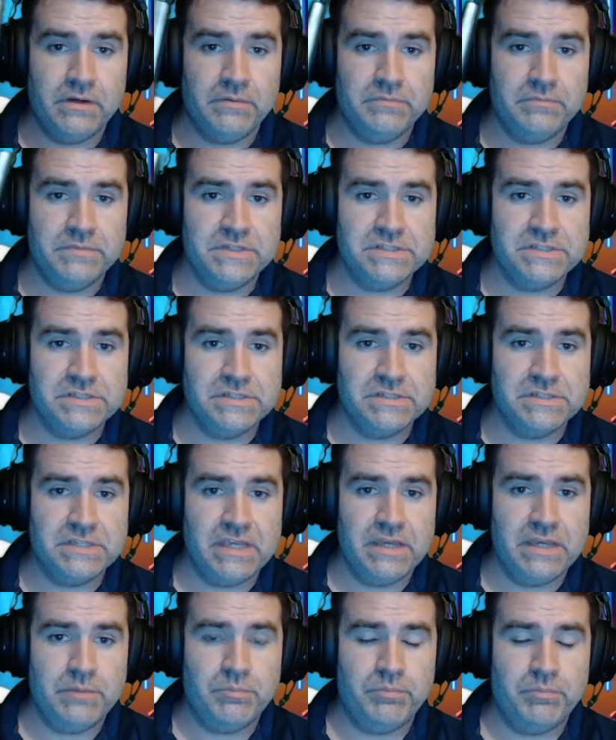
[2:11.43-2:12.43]
This is
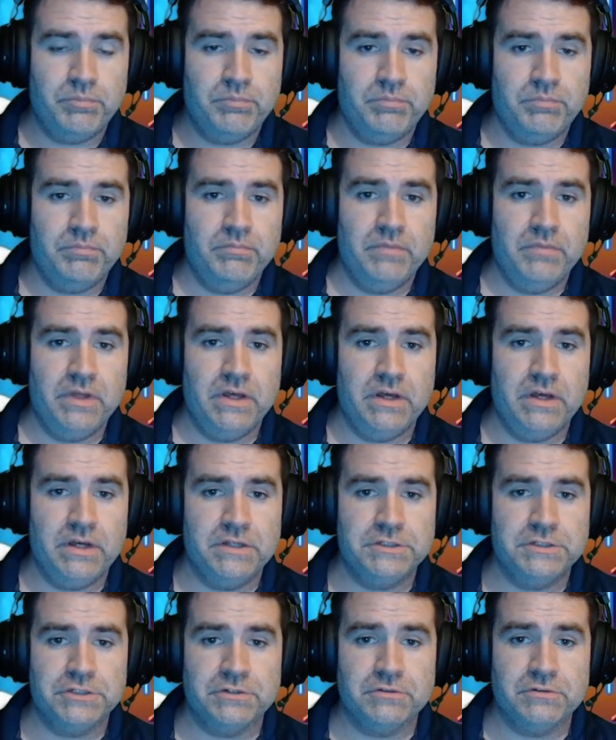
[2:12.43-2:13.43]
a
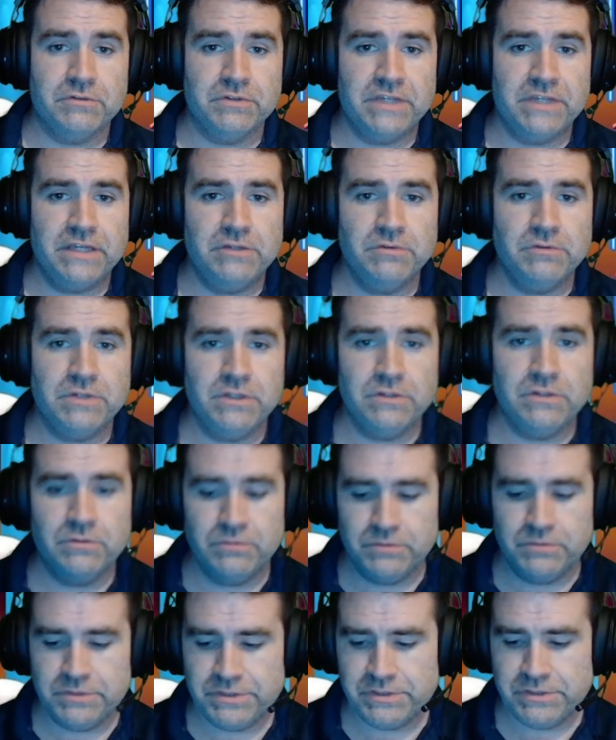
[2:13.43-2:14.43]
journal that you can
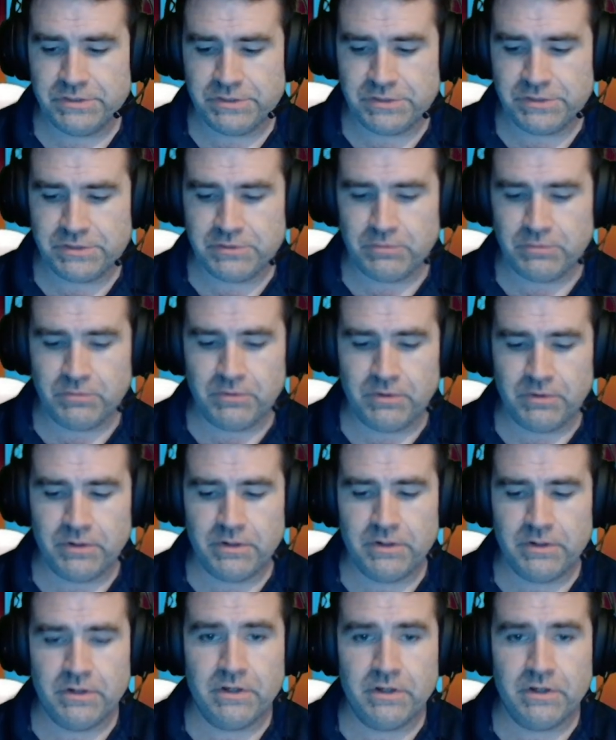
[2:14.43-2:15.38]
use to store